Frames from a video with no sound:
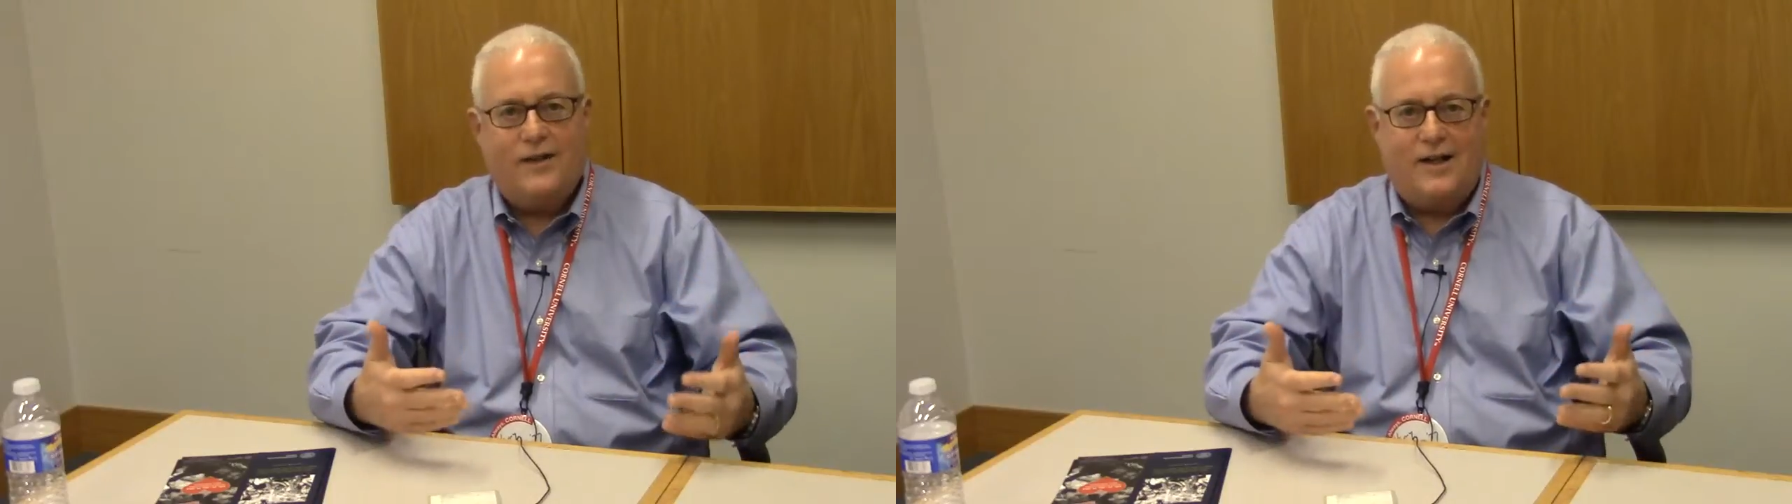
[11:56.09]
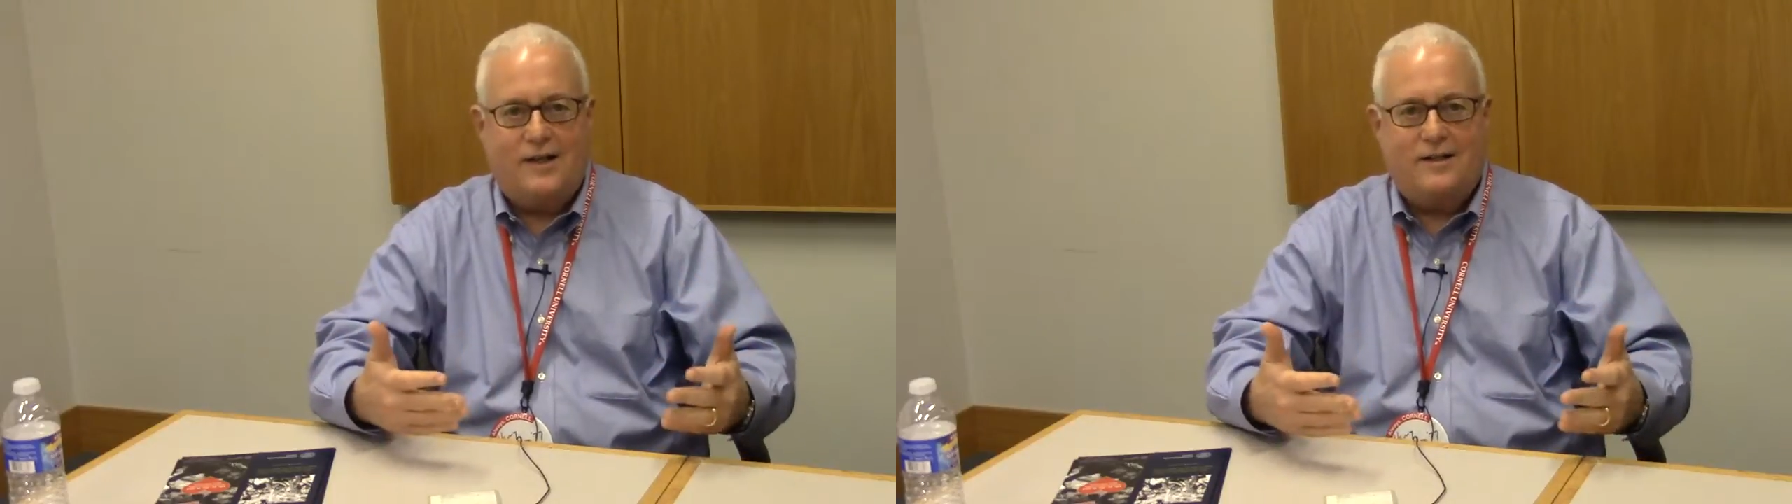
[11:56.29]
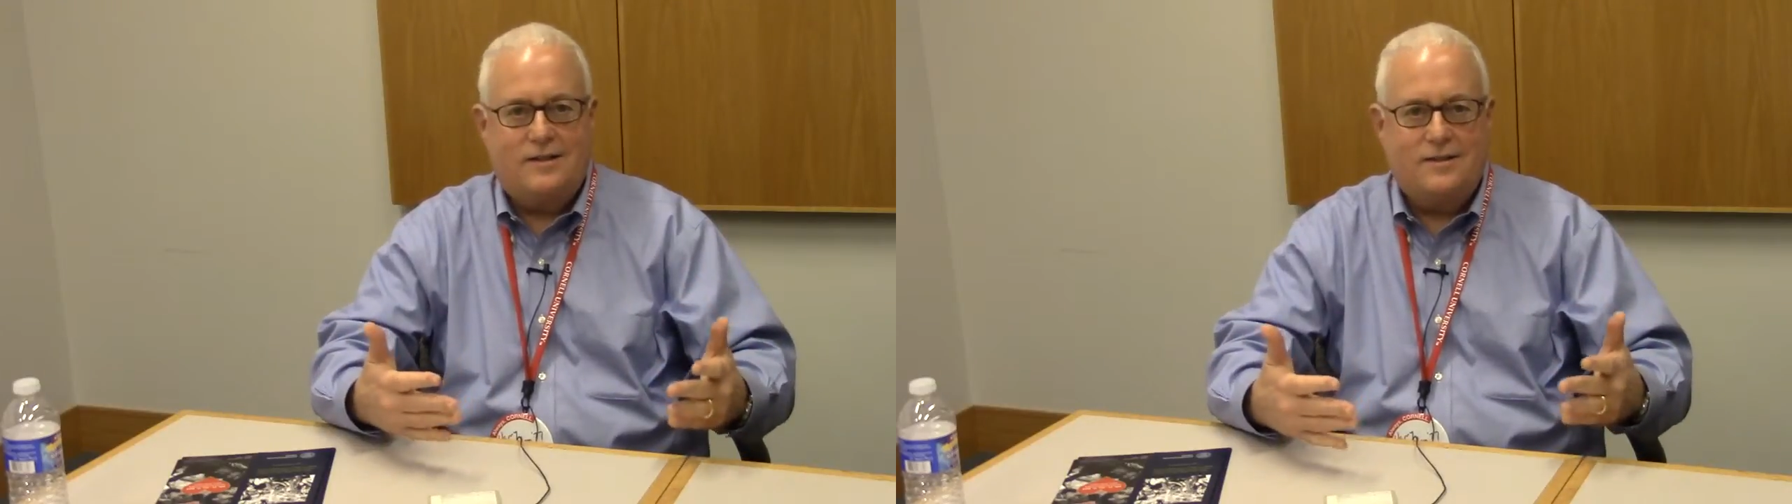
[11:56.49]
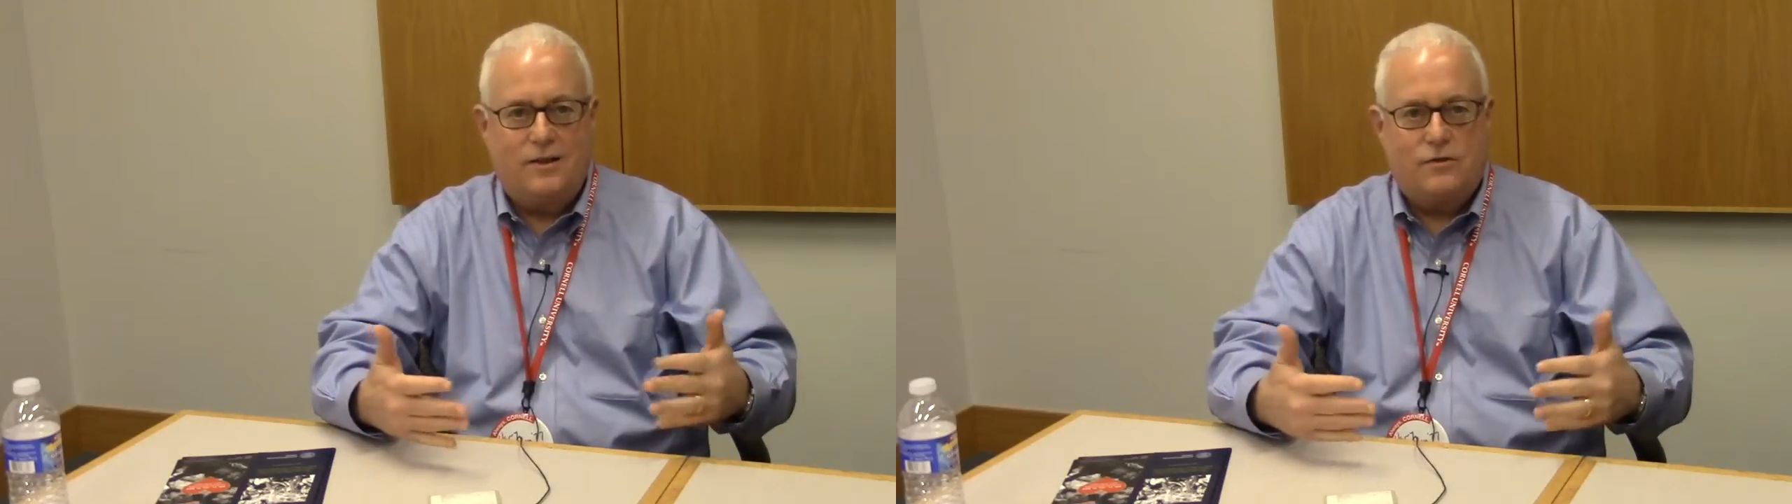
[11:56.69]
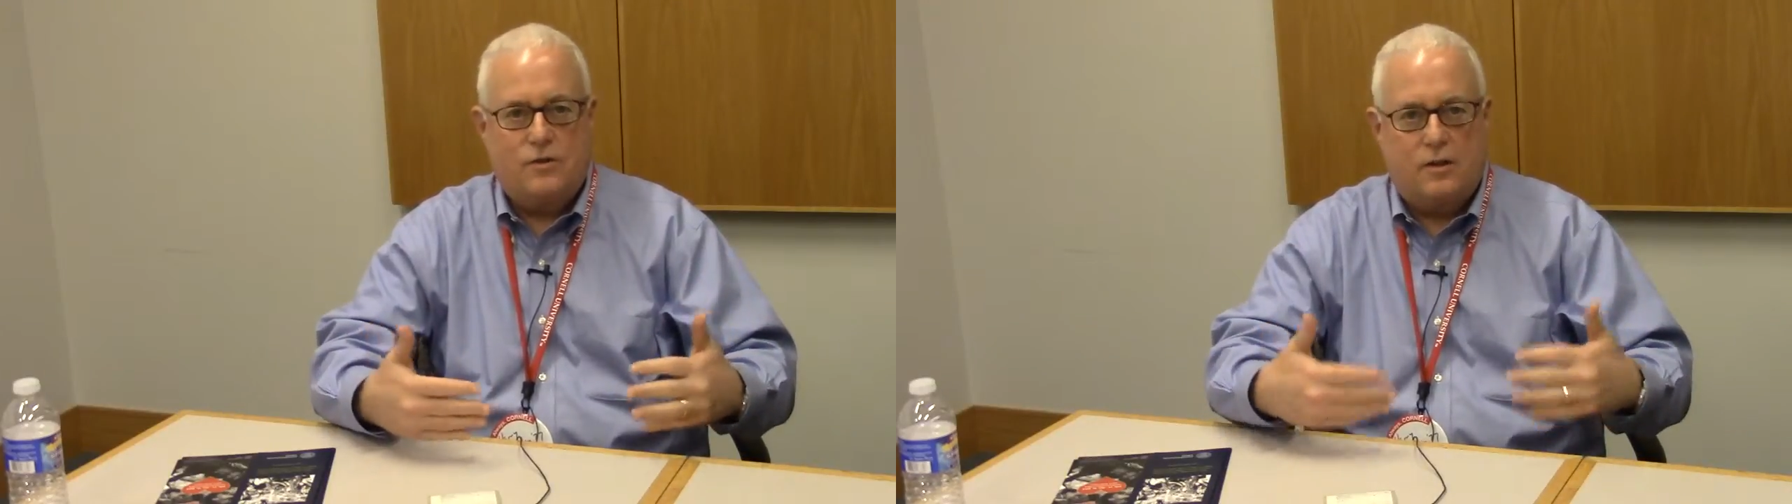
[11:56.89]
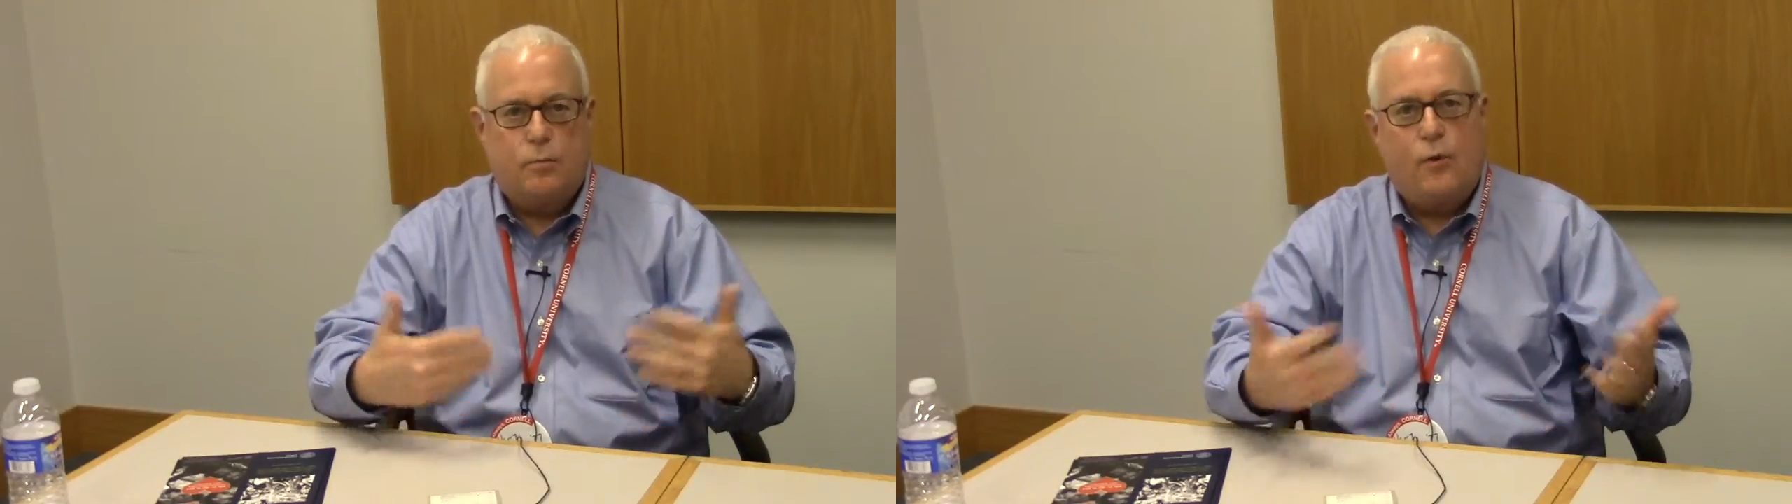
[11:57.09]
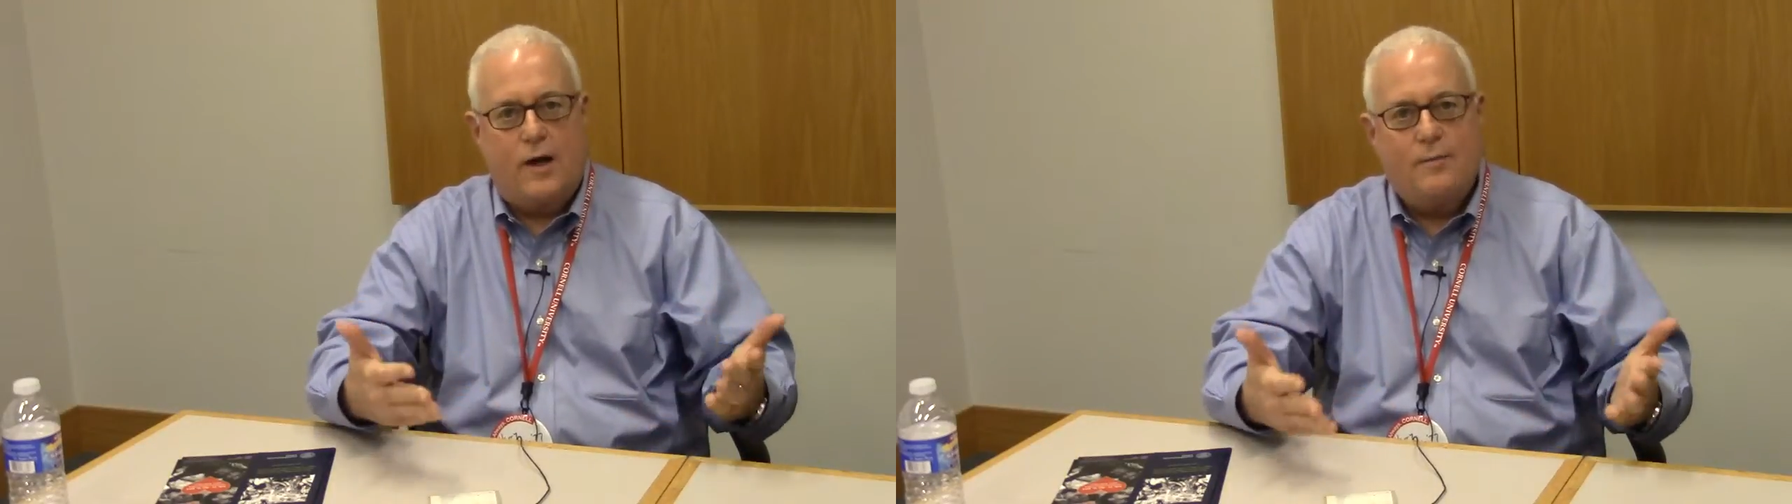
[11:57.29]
and to the point